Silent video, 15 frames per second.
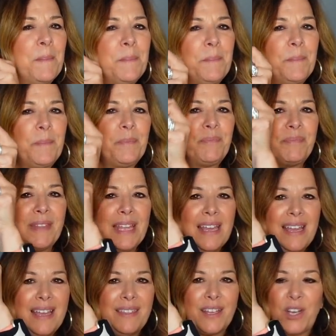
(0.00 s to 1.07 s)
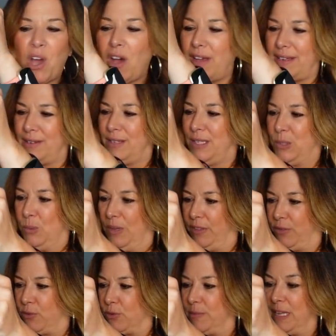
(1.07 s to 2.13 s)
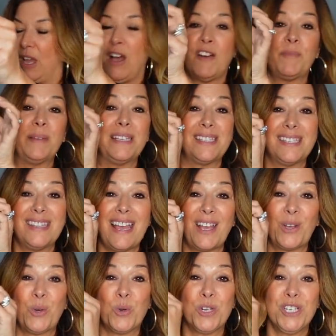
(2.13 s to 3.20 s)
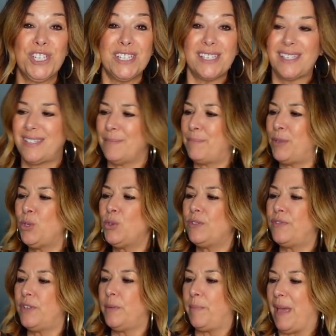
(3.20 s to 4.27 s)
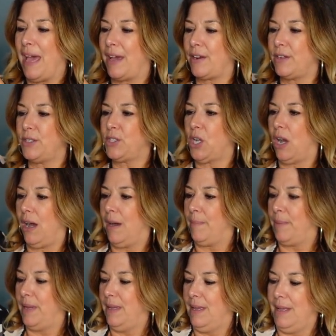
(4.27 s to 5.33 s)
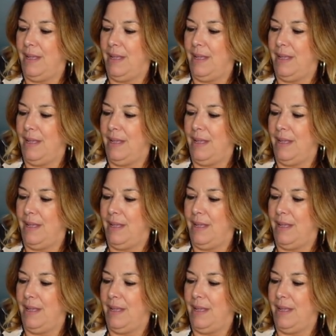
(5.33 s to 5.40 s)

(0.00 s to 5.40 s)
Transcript: hmm, the cotton is what threw me off, but isn't that gorgeous? Beautiful pattern top.